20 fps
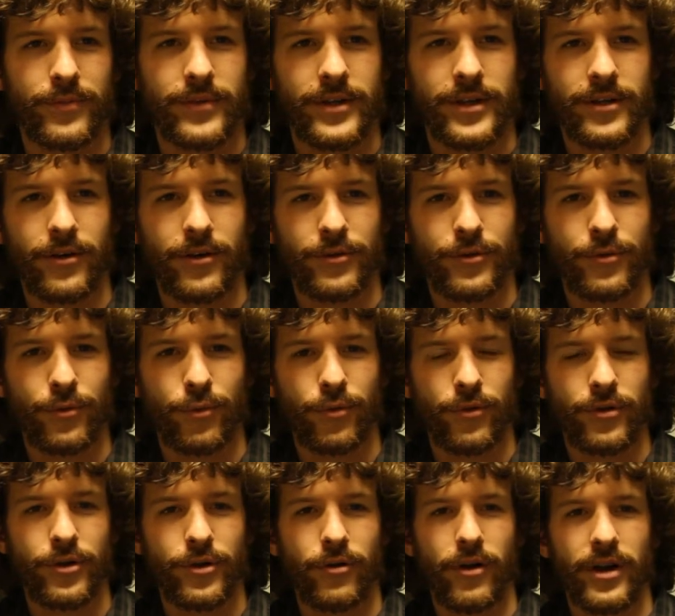you know you're
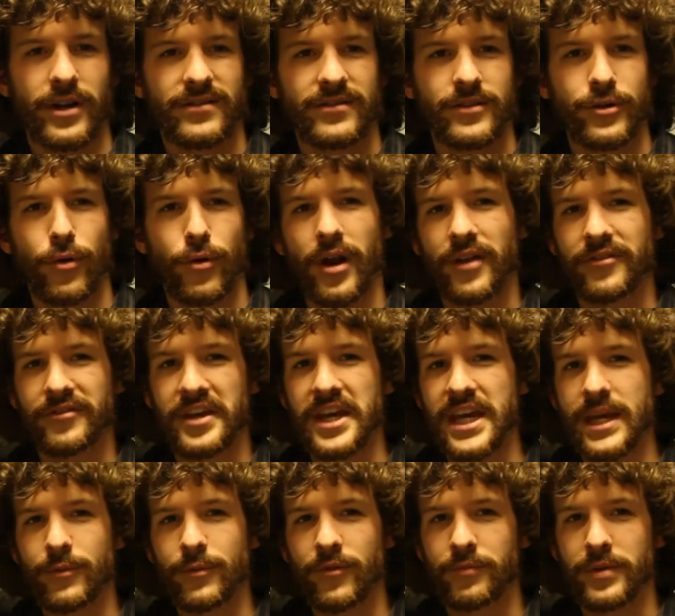you're on a you're on a
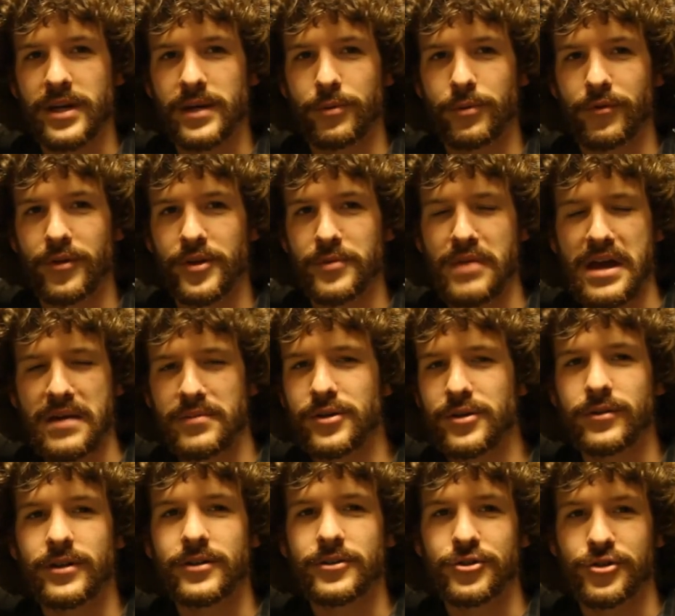team of people that maybe you
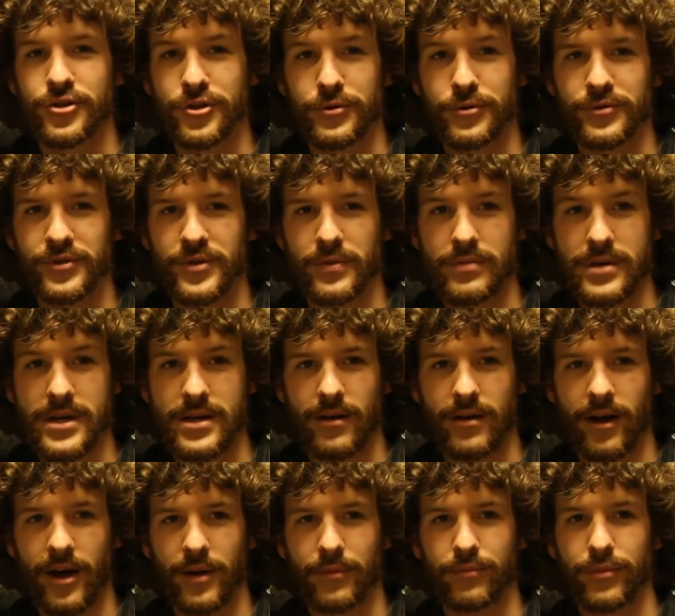didn't choose to be
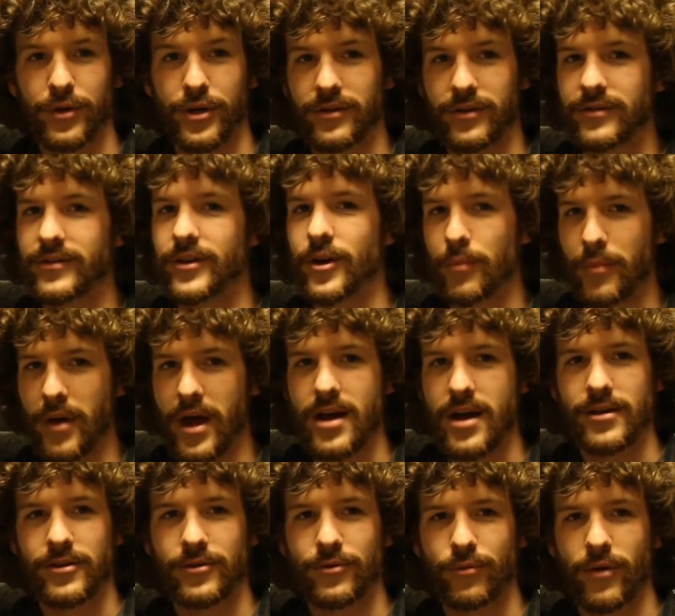on, but they're
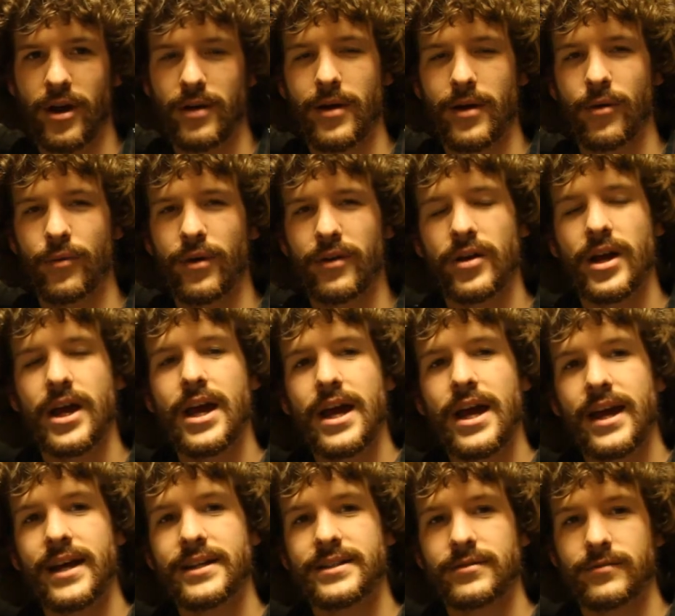paying you the right amount of whatever.
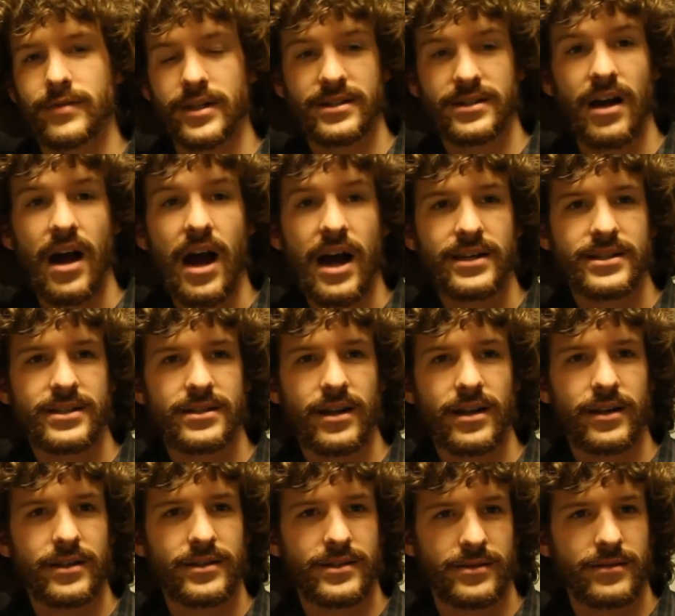It's a, it's a high
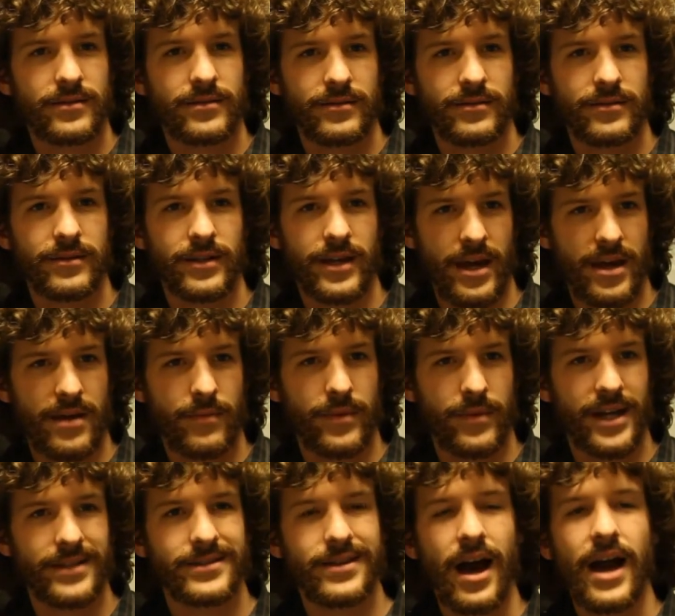stakes game.
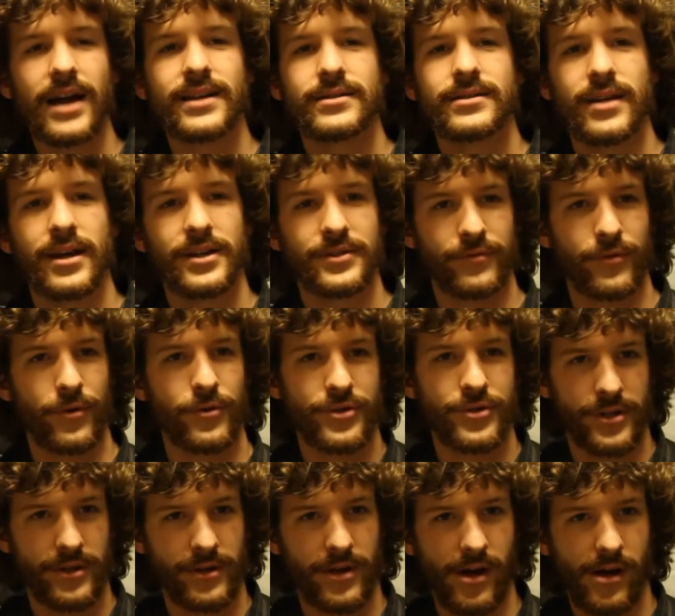It's a high stakes
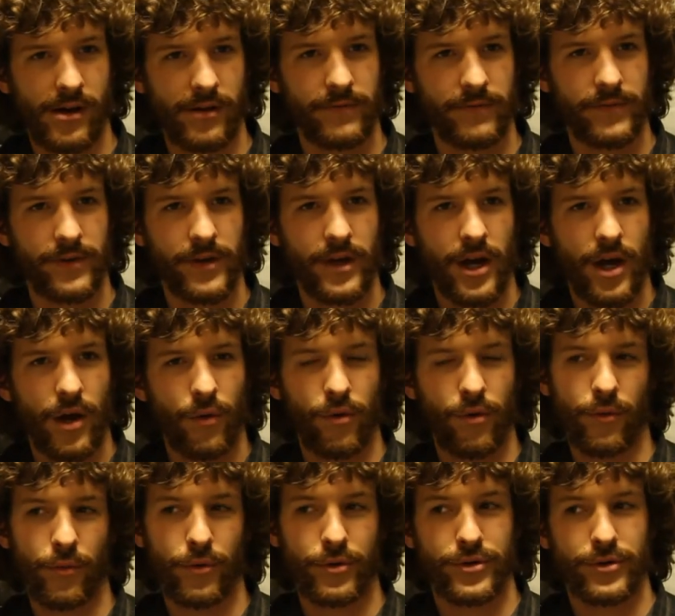version of what
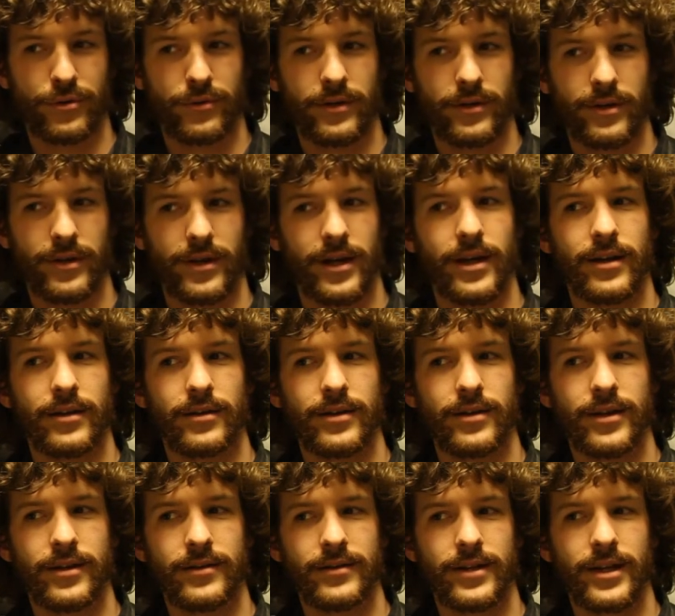we're doing, and
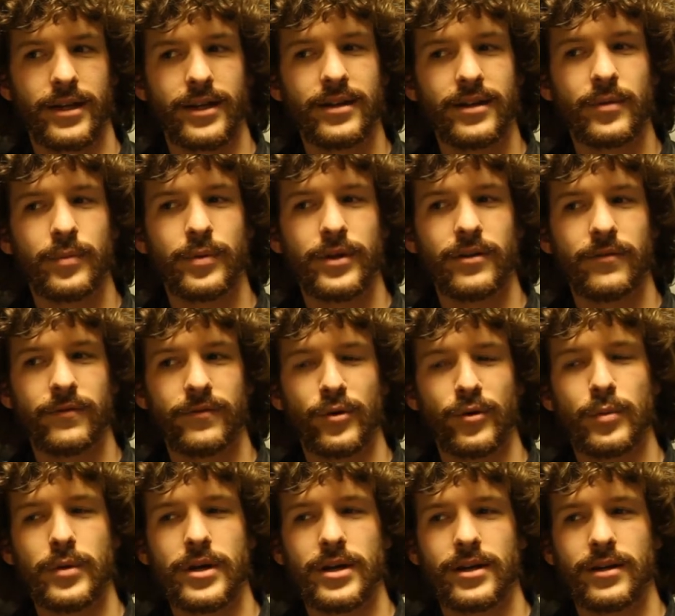and independent
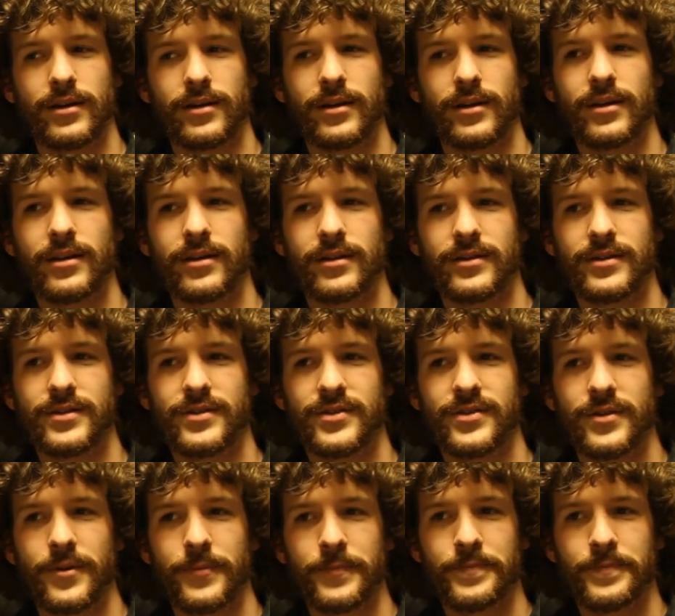filmmaking is